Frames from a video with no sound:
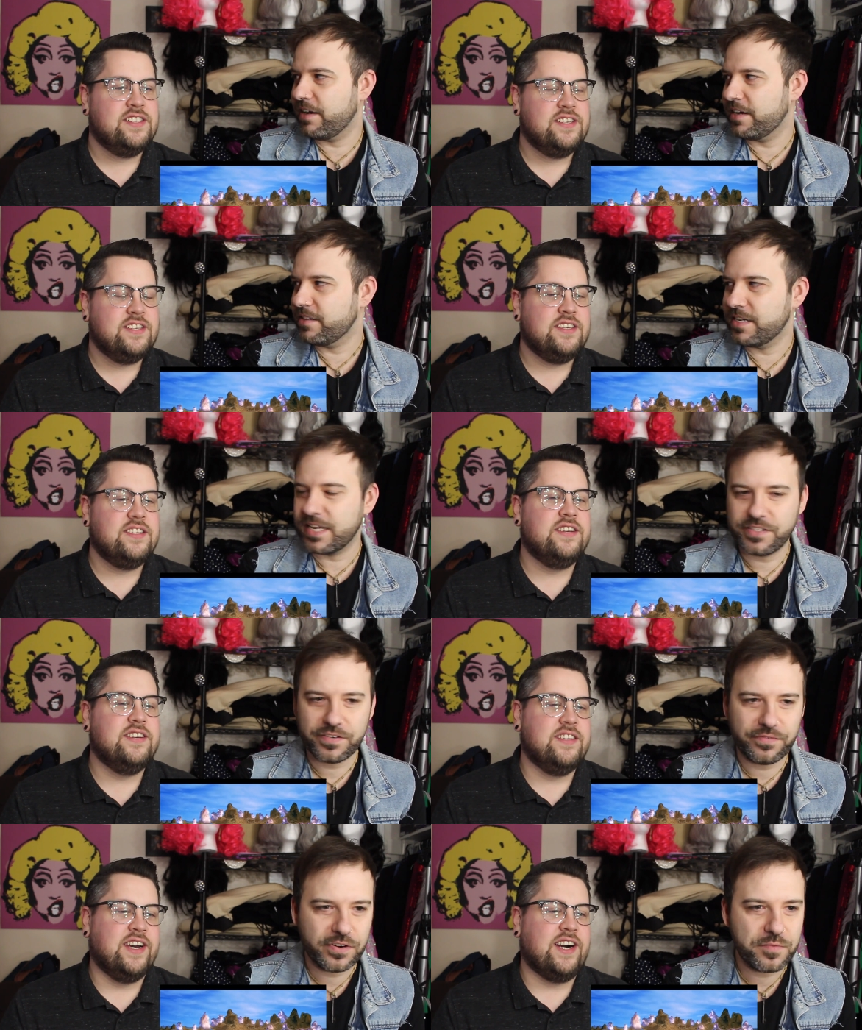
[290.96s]
Speaker 1: around in the
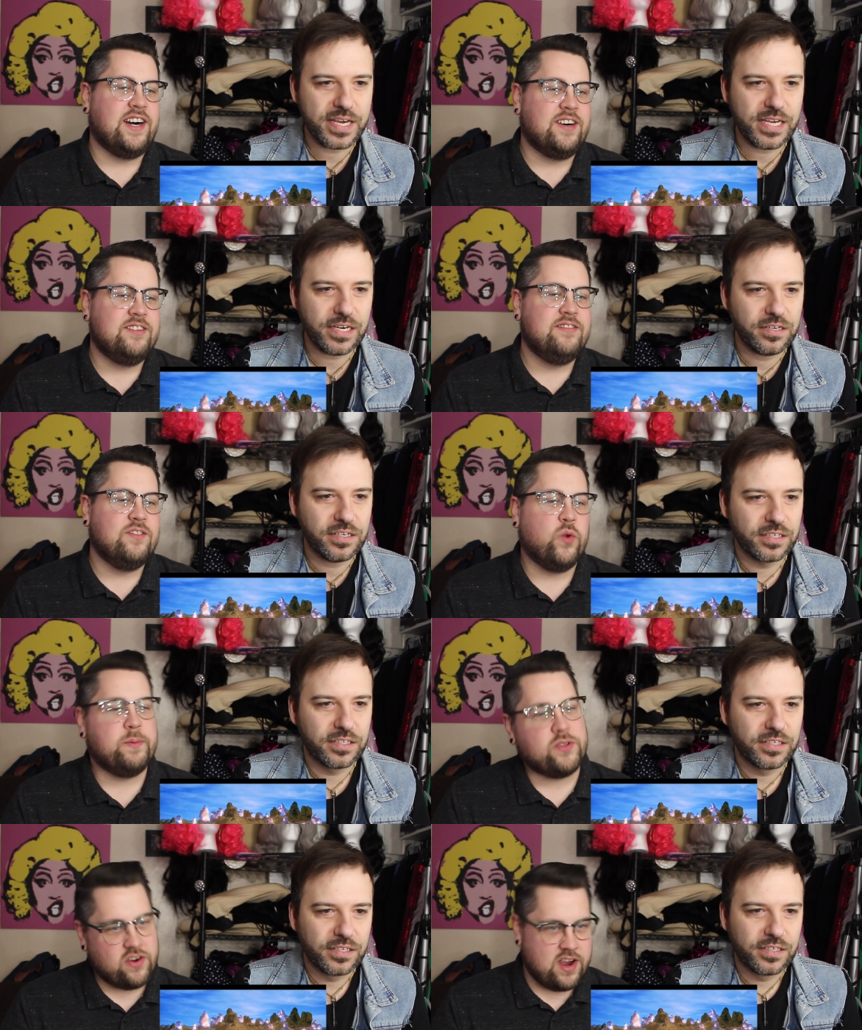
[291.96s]
desert
Speaker 2: yeah, for a bit.
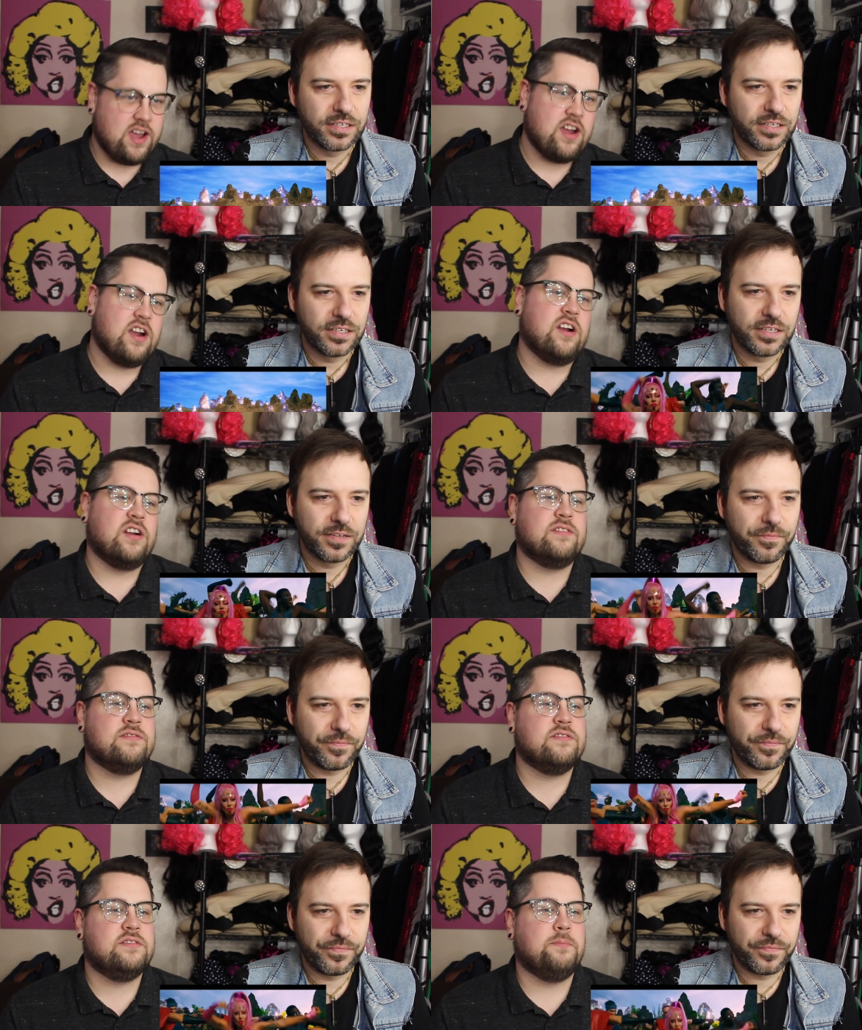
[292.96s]
With her hair,
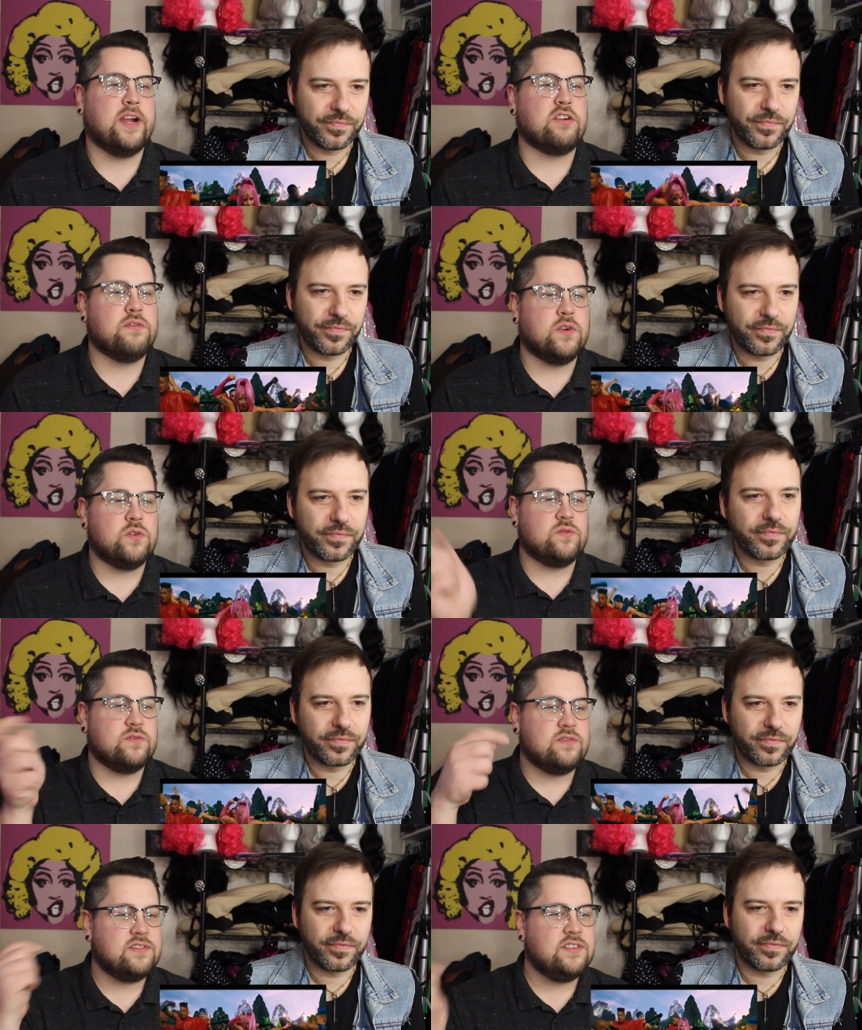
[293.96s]

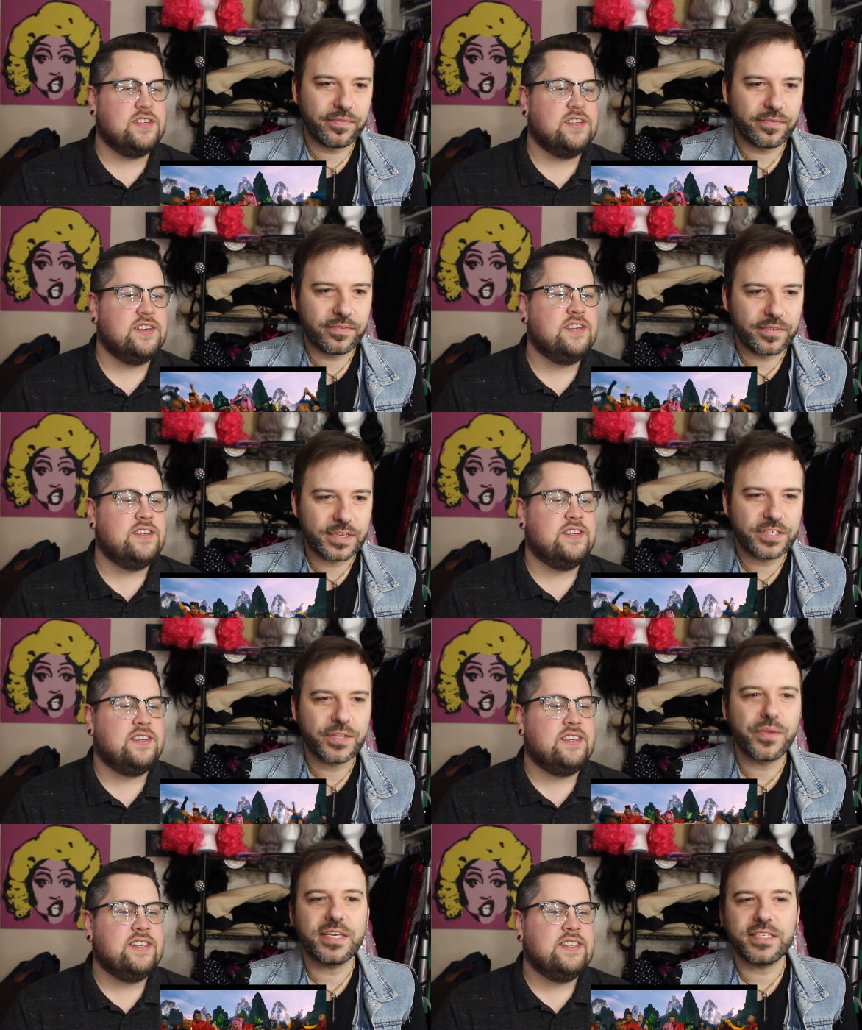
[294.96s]
microphone.
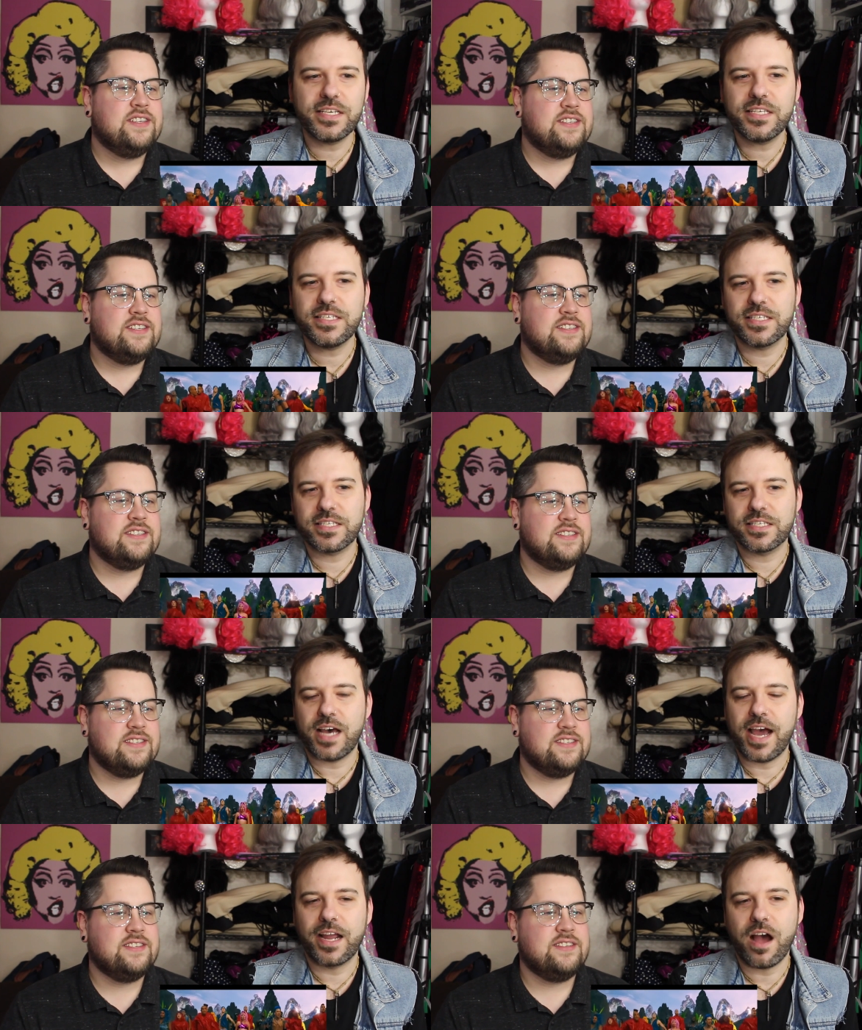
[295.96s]
Speaker 1: So this is
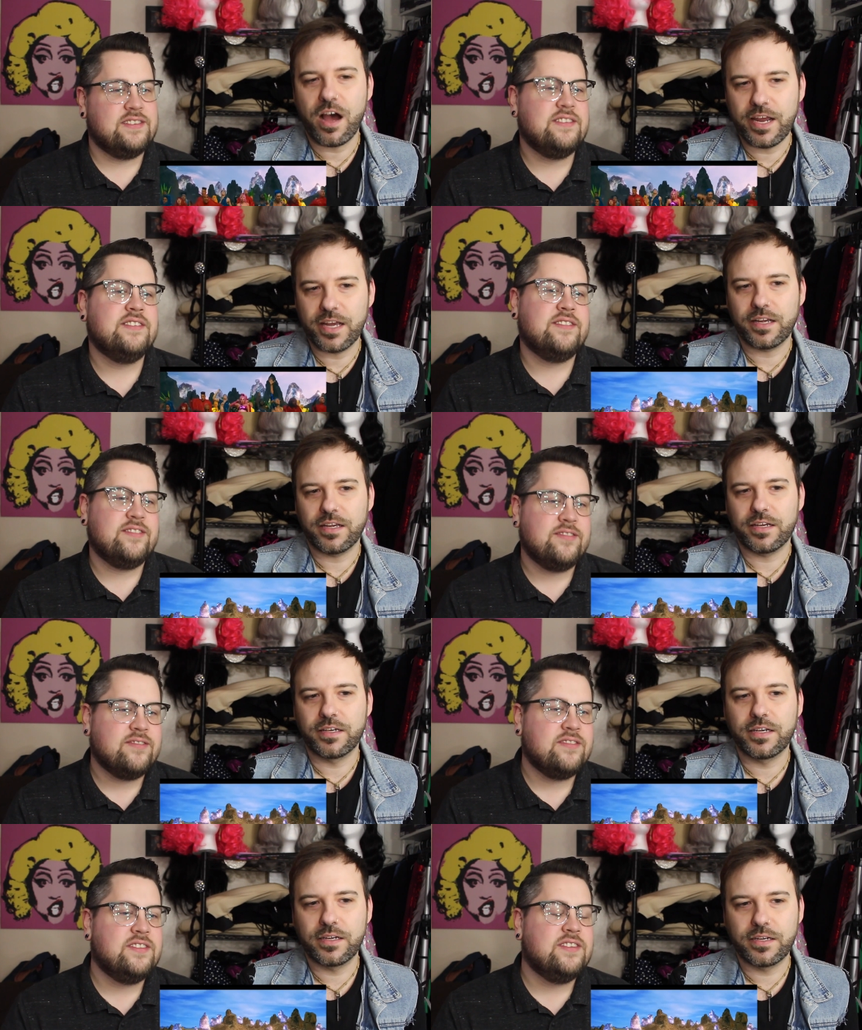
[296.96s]
iconic
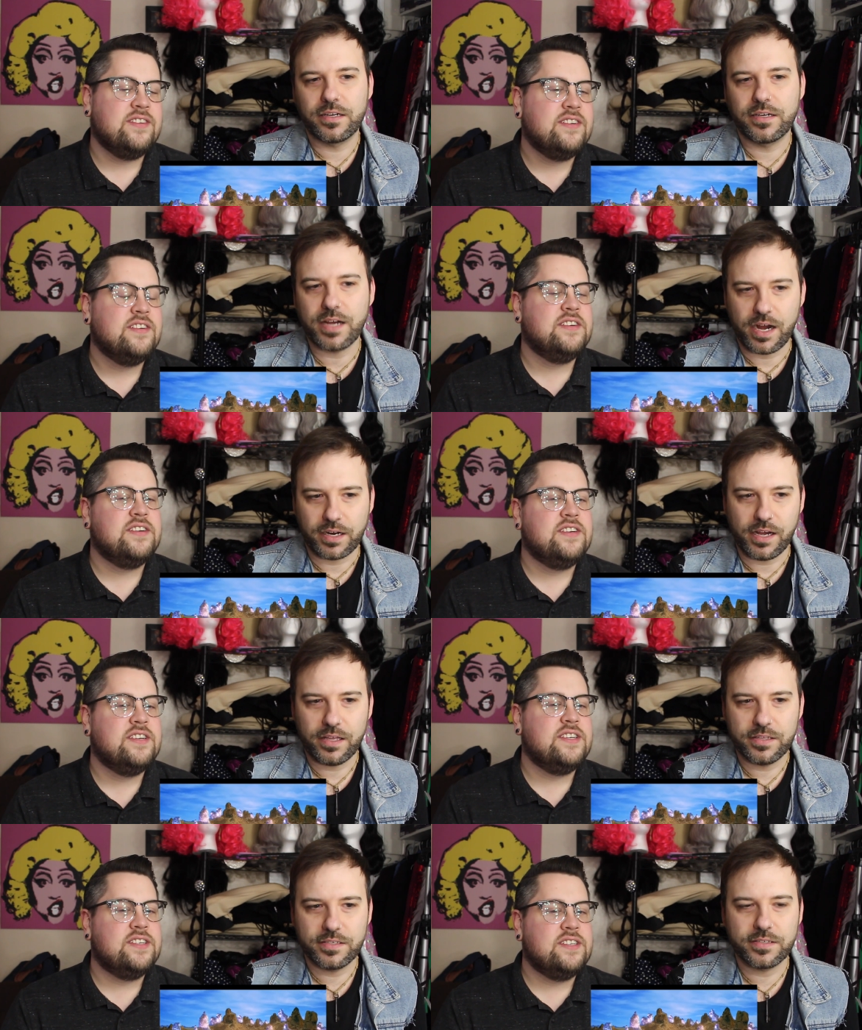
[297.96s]

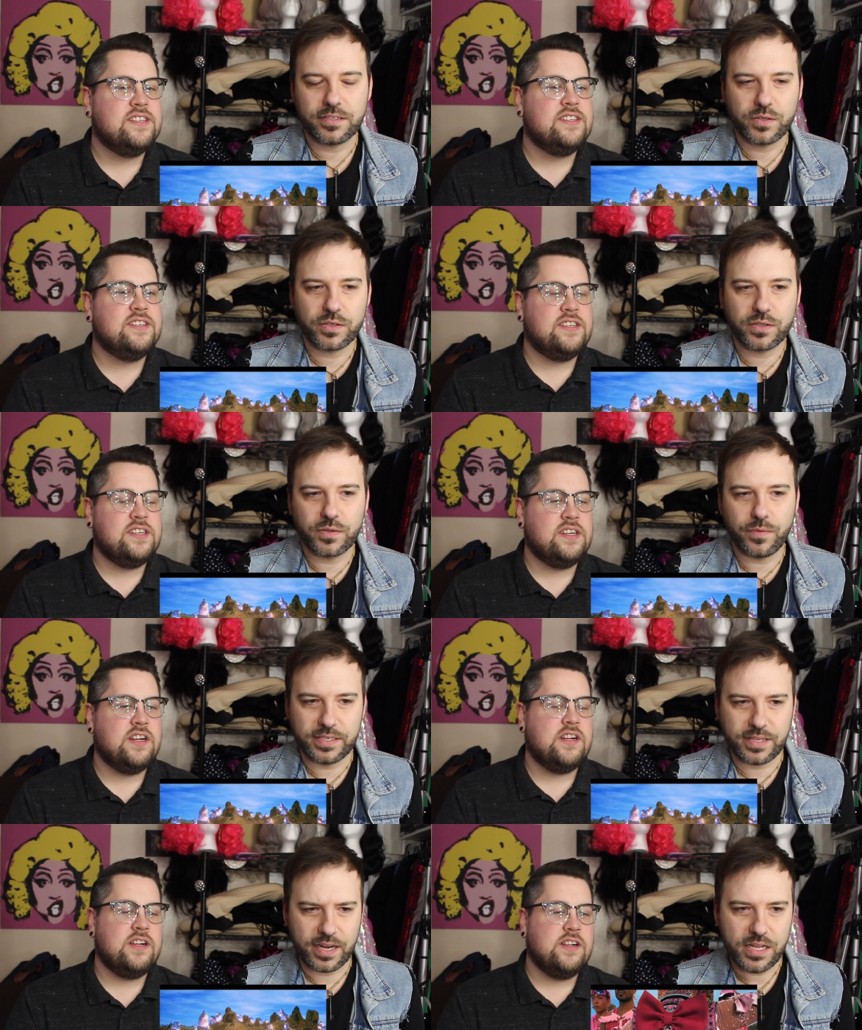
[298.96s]
Gaga. This is, wait,
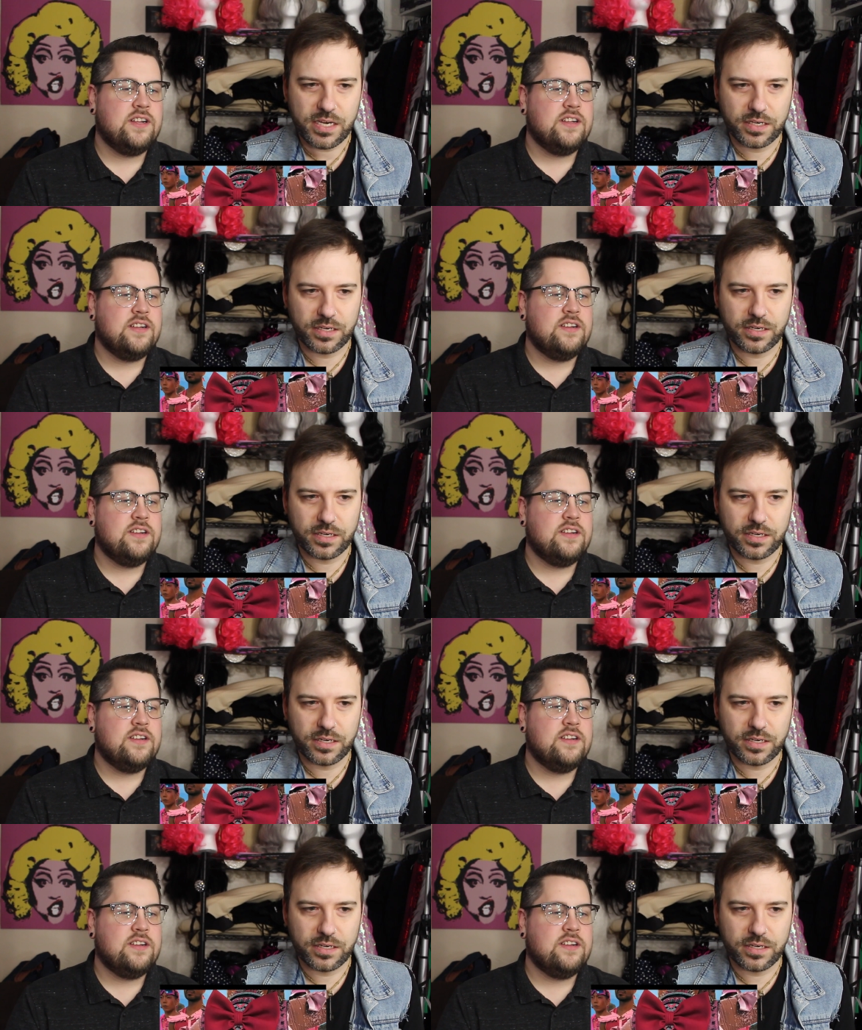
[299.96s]
is that it?